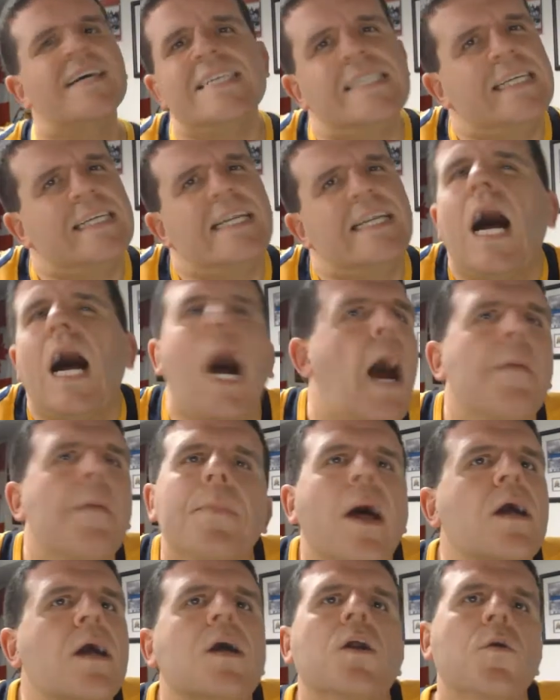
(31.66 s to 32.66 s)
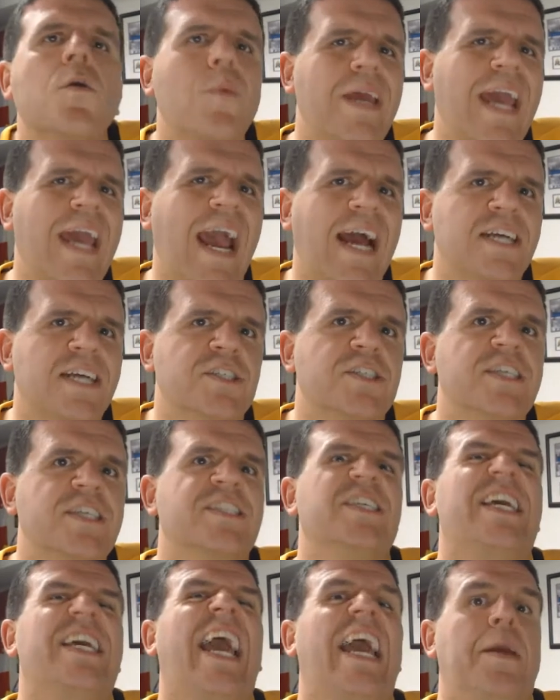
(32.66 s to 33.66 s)
Listen, I'm not going to rehash
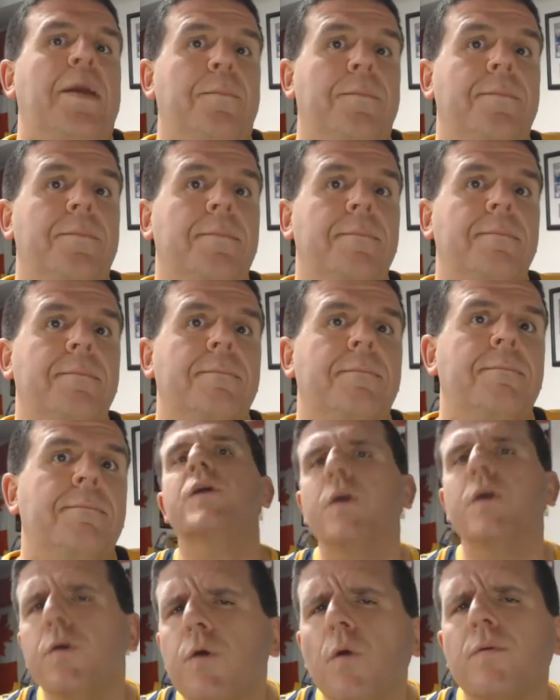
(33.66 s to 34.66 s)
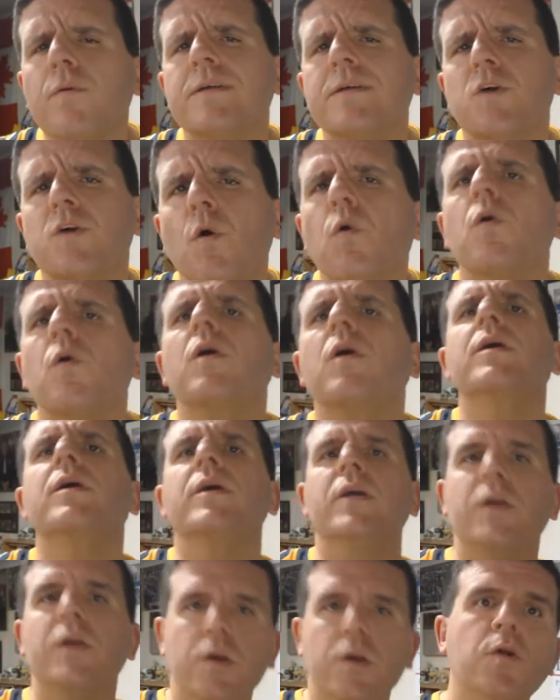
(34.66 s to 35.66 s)
this game. You know the score.
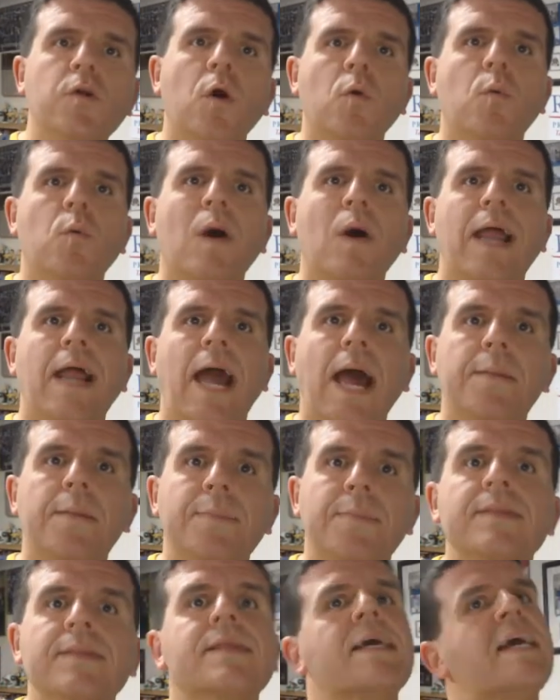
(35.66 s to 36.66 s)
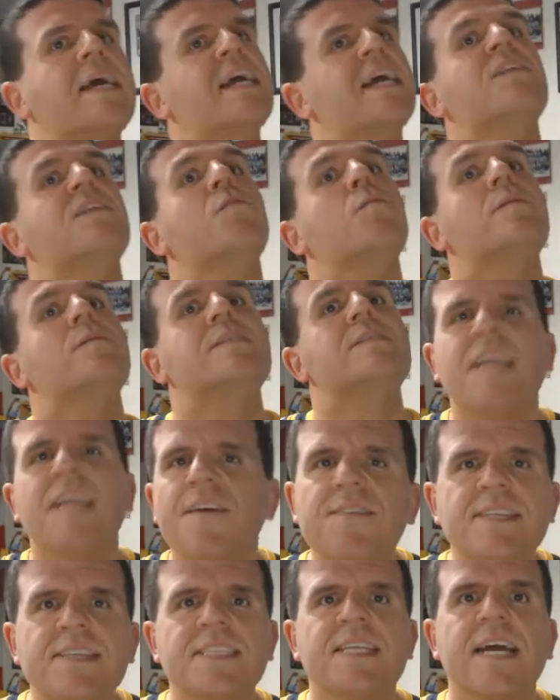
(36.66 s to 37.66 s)
You know what happened. It was
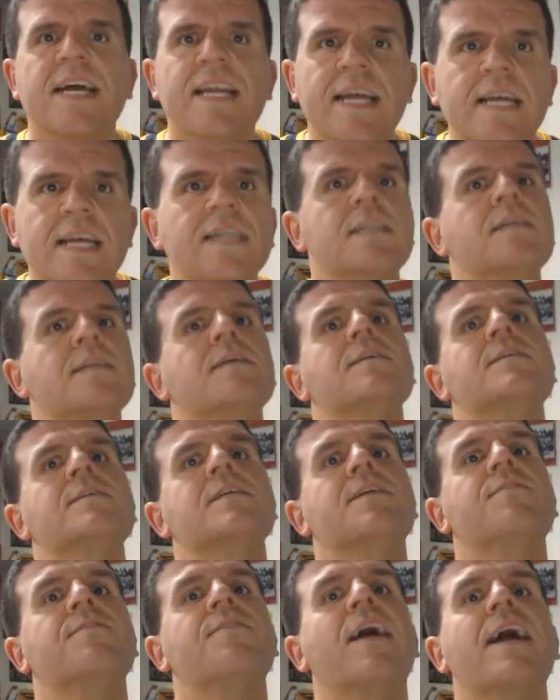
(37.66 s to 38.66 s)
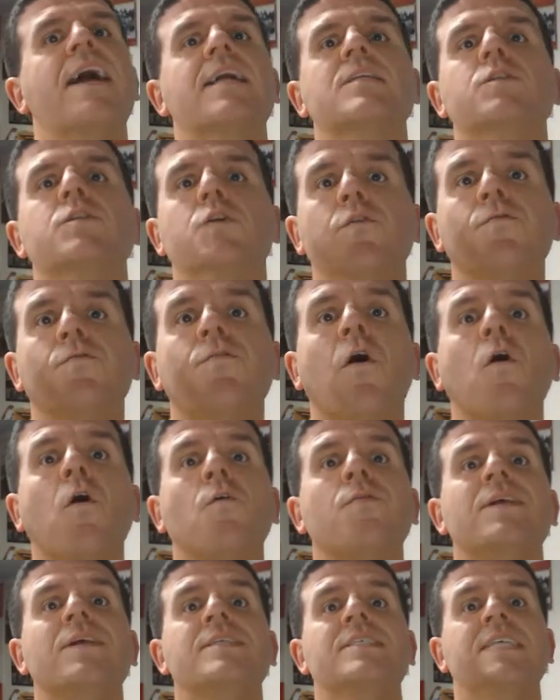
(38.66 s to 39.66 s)
devastating to the fans who
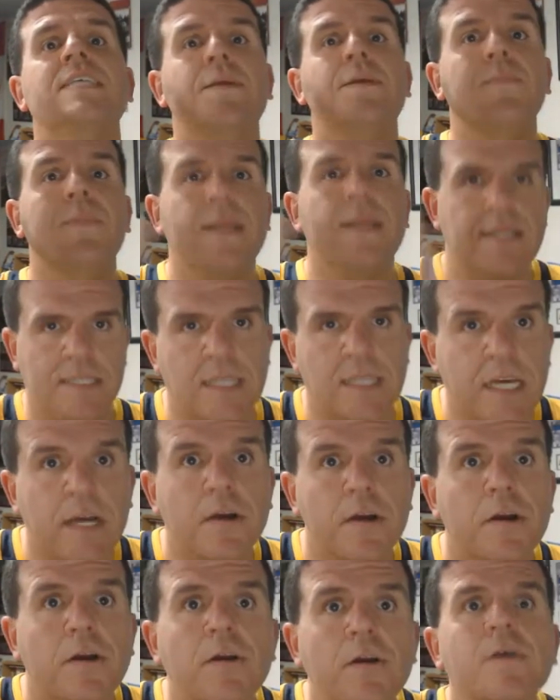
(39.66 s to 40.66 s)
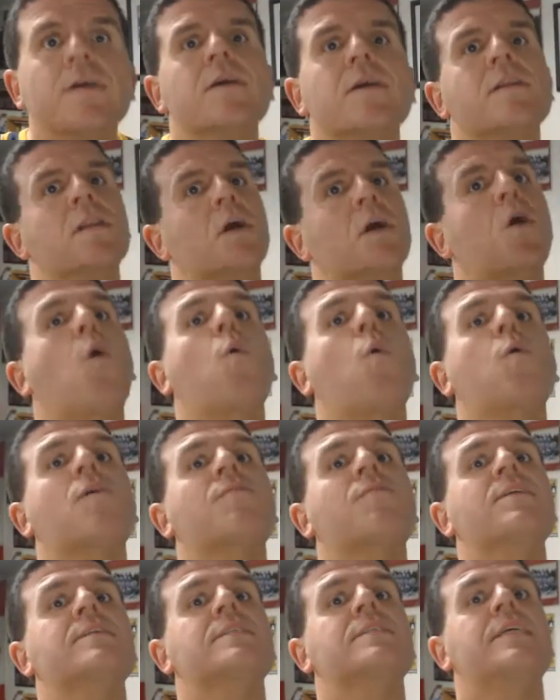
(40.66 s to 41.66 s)
followed this team this year, the
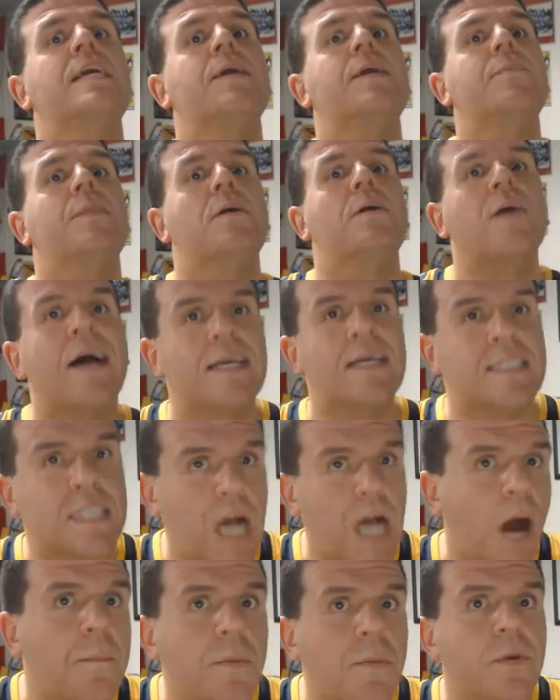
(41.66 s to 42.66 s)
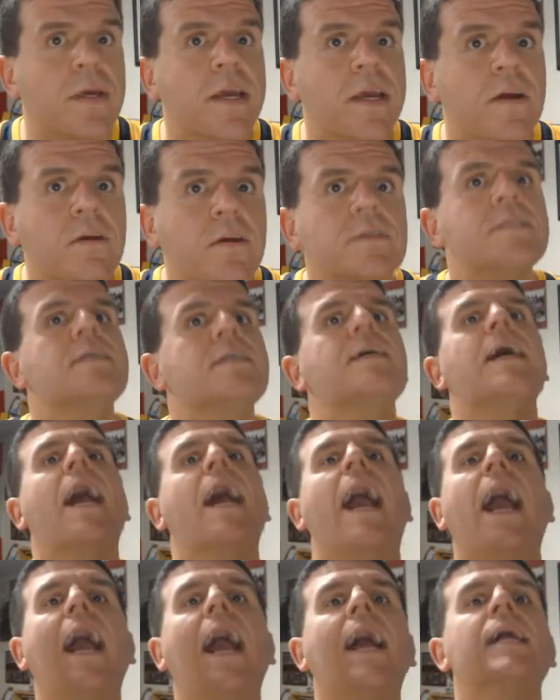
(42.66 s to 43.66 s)
core of this team the last couple years,
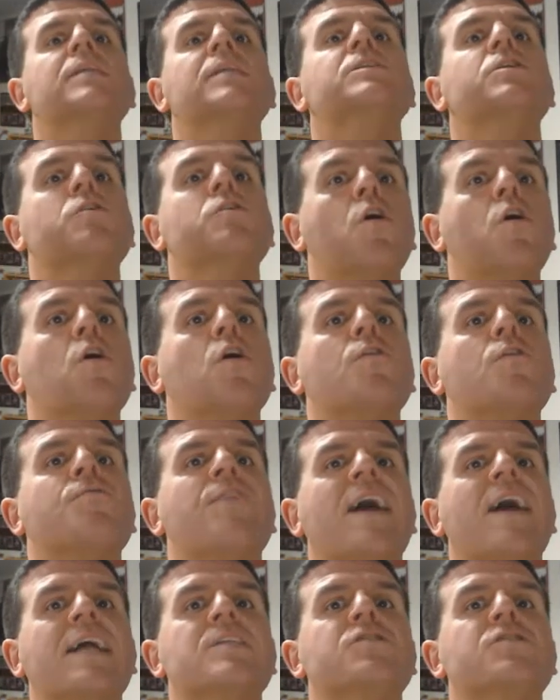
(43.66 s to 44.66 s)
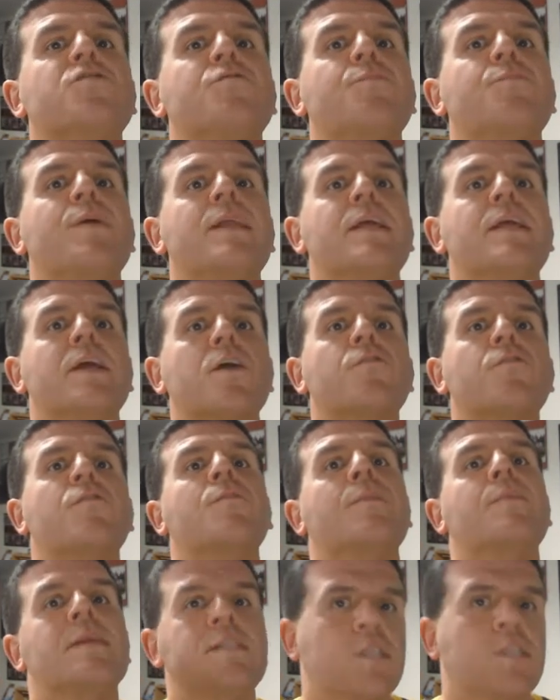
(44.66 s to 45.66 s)
and to the loyal fans who've been here
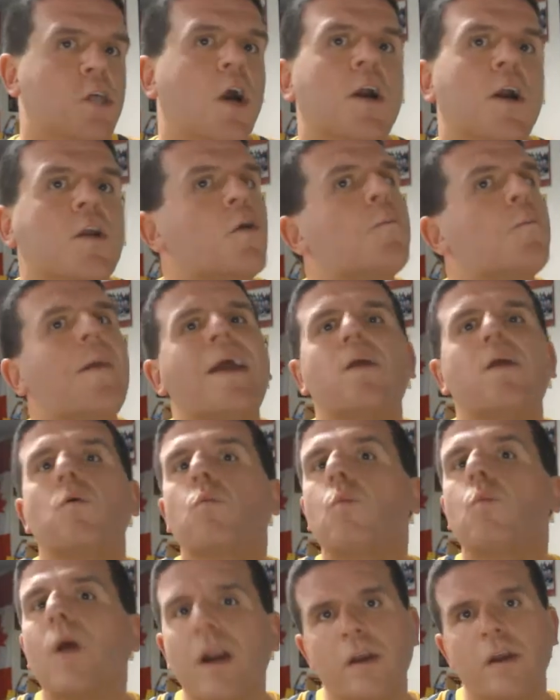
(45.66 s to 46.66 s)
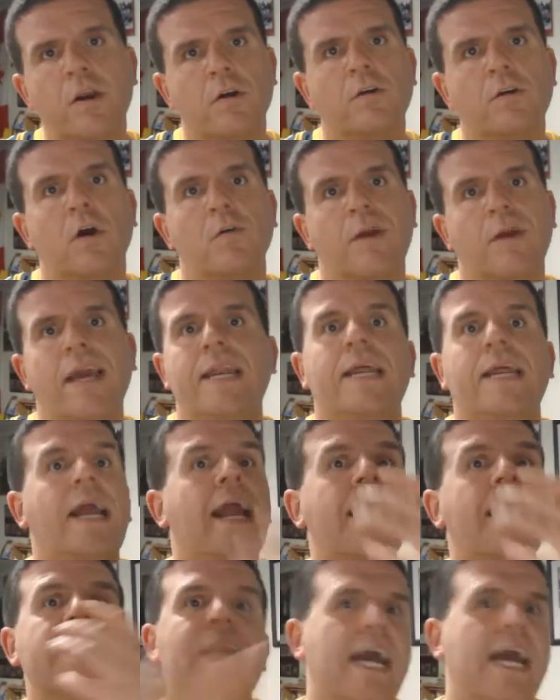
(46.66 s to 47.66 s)
from the start, no matter where you're
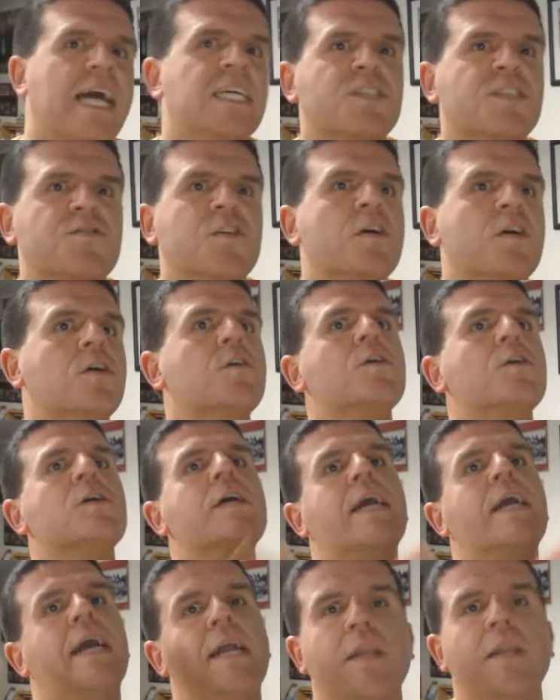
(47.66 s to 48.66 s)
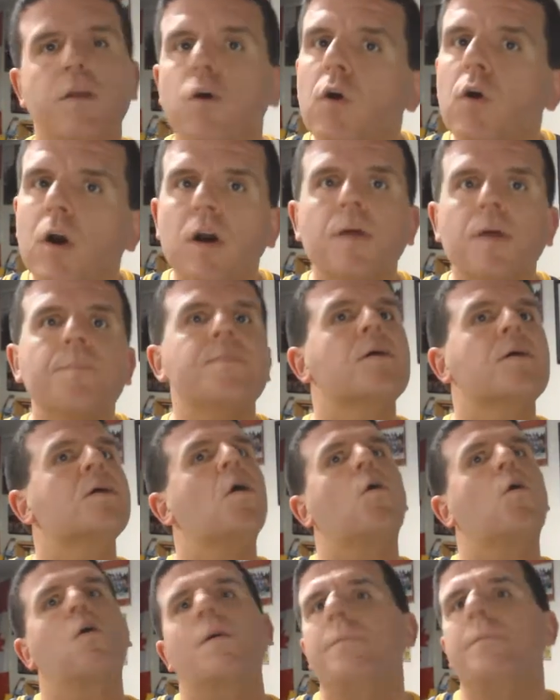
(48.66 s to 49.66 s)
located, in Nashville, in Europe,
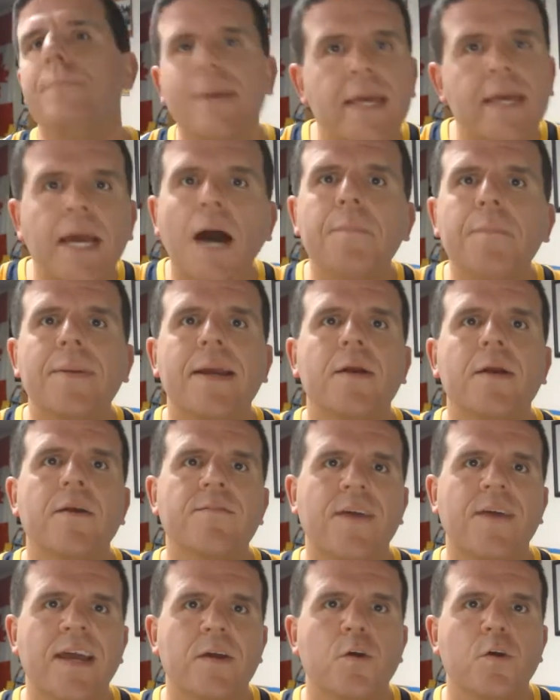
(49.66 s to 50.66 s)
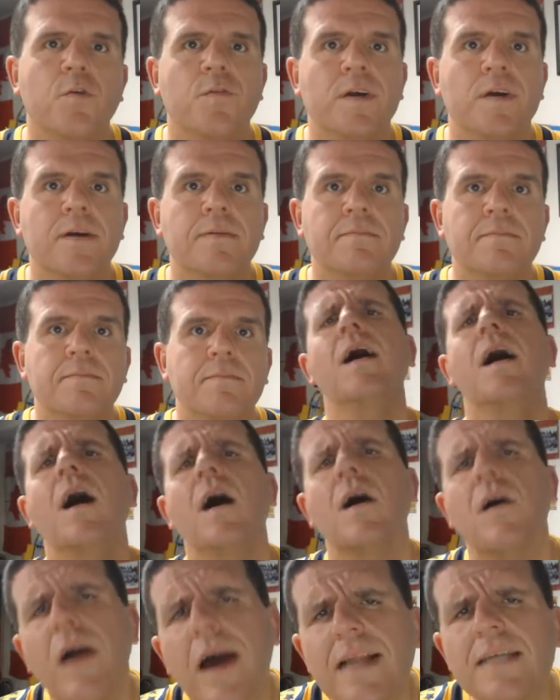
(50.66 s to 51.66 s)
or me up here in Vancouver.
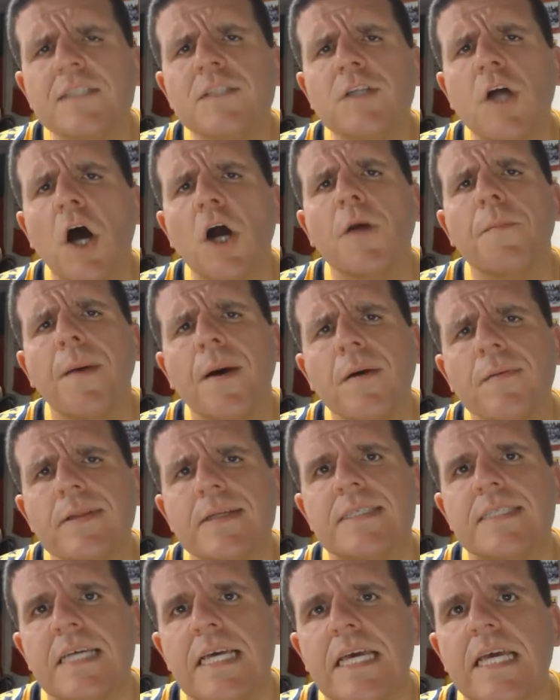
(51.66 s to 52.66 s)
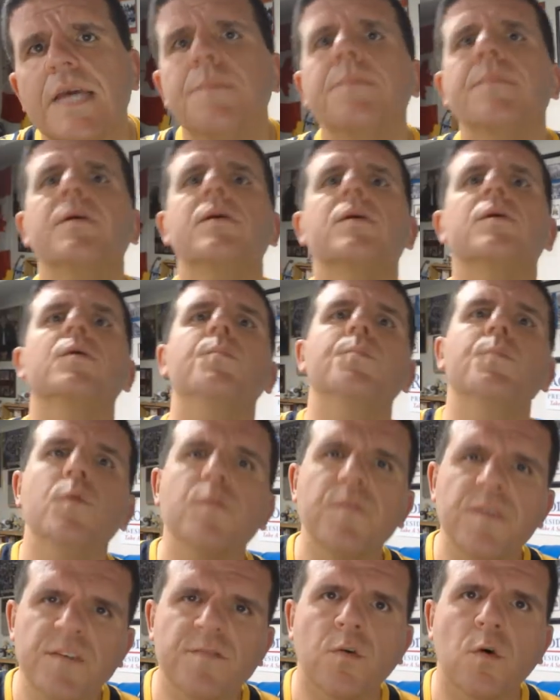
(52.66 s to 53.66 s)
Let us talk about this team
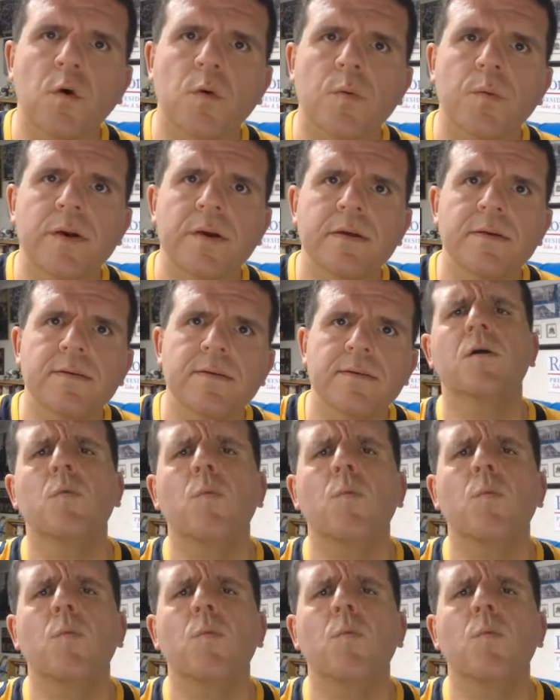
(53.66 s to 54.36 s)
moving forward.